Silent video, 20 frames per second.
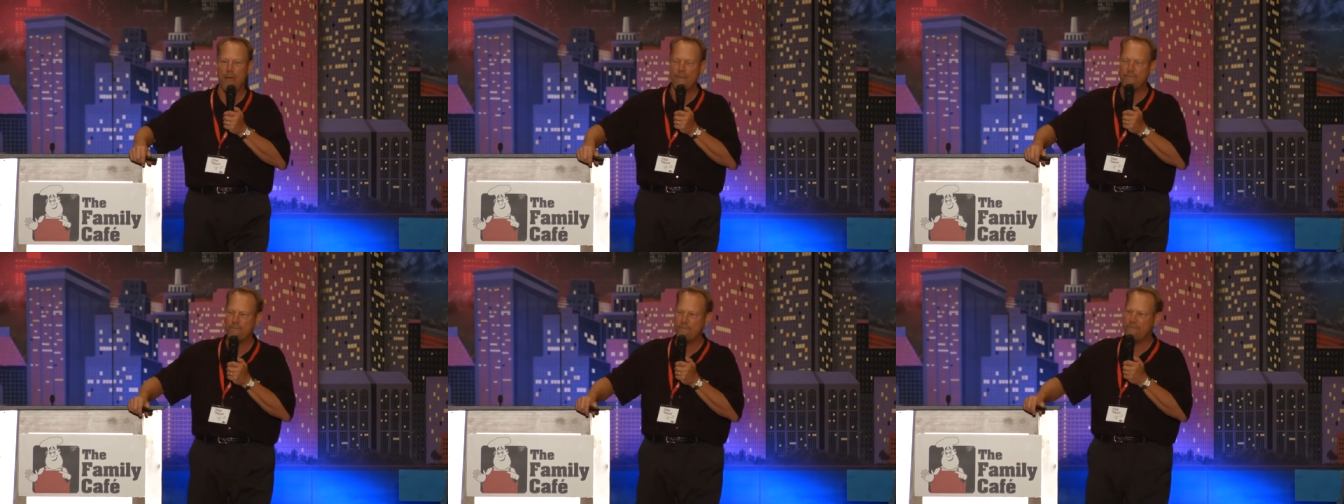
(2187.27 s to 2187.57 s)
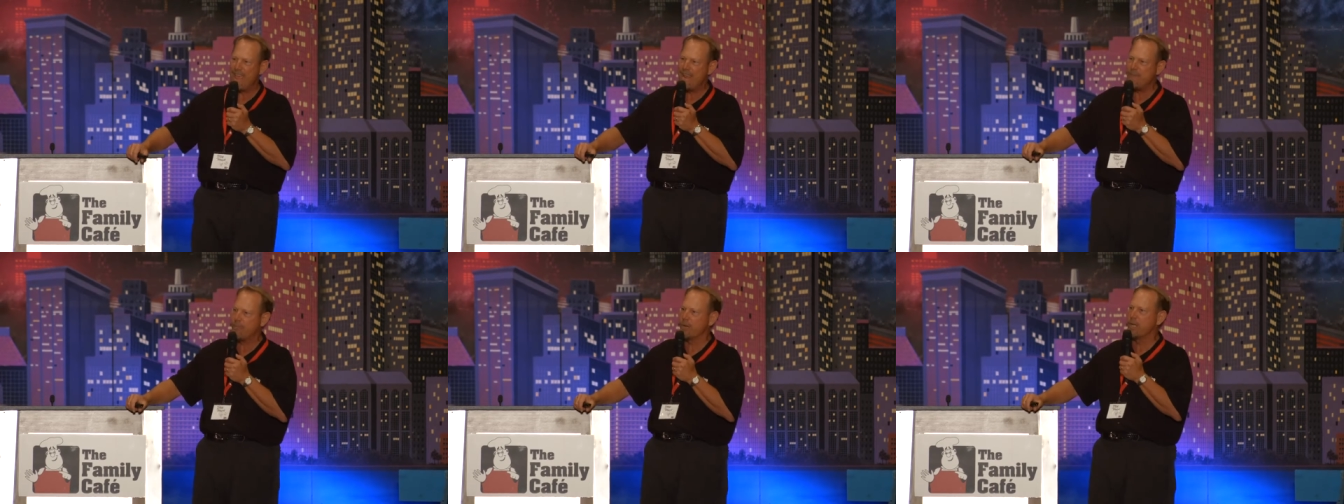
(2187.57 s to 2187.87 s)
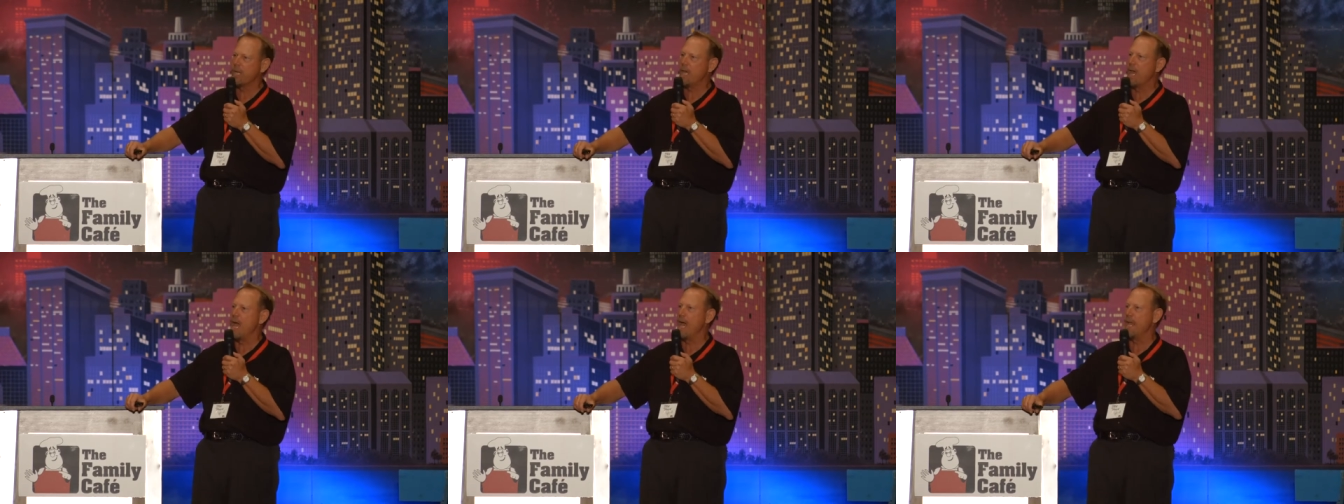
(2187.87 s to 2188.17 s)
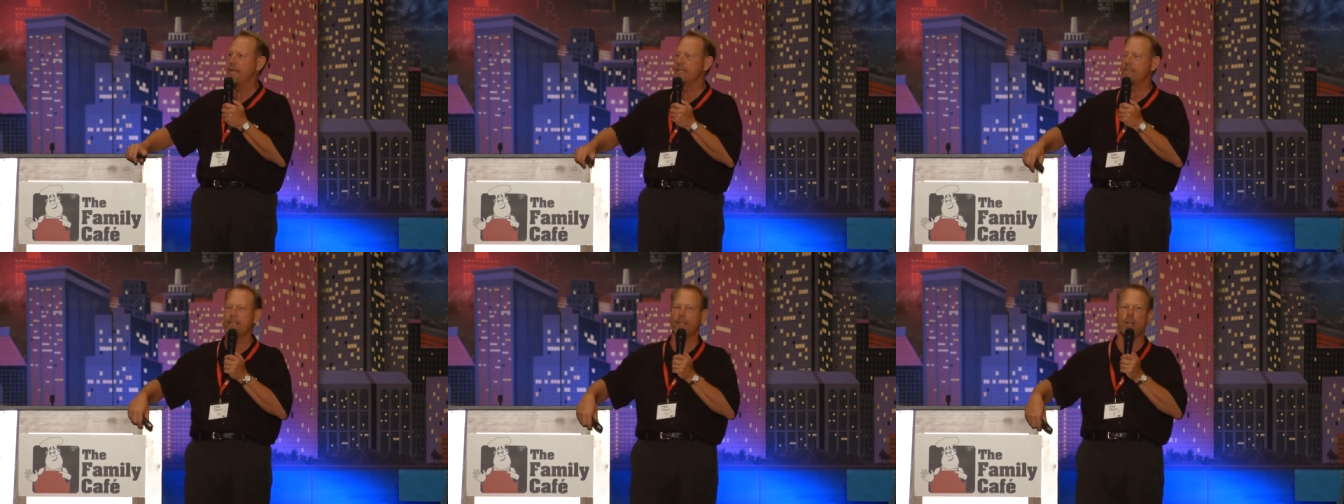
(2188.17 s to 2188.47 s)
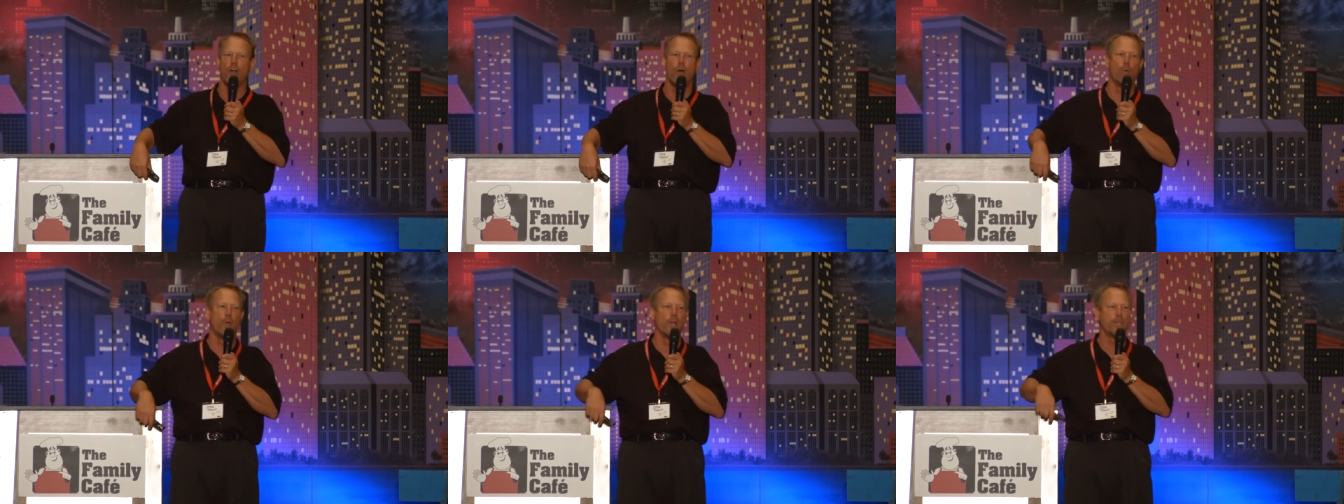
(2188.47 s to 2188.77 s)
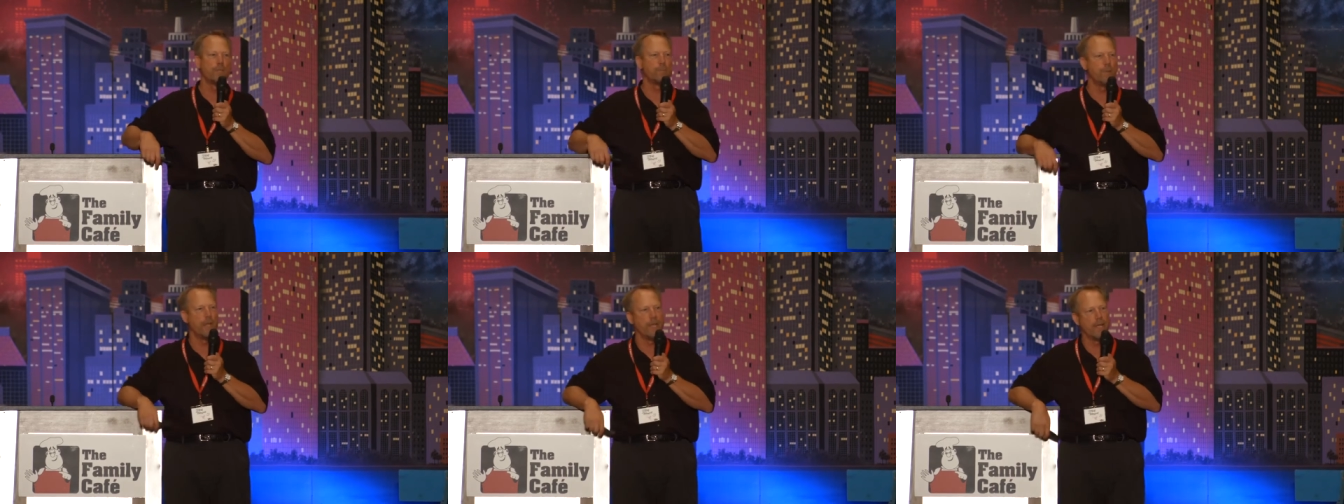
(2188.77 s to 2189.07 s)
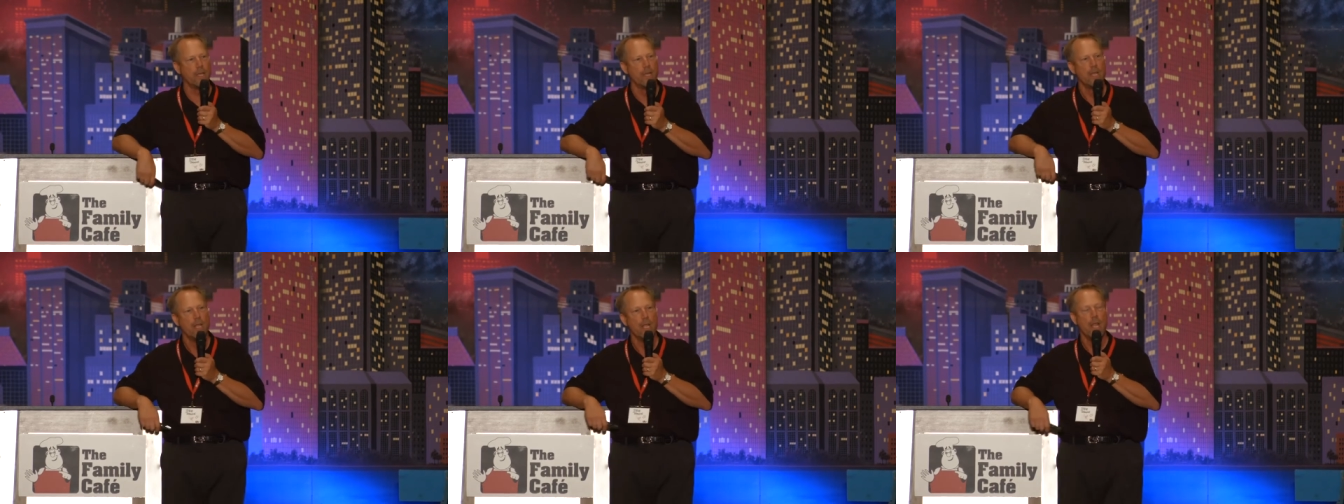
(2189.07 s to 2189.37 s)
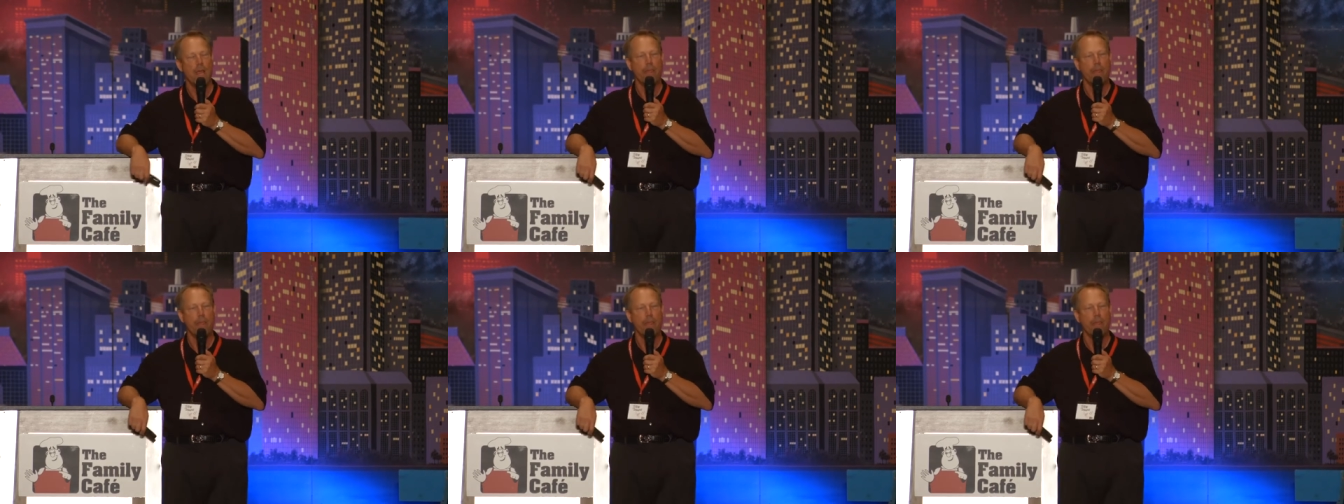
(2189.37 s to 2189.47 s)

my favorite lines had always been,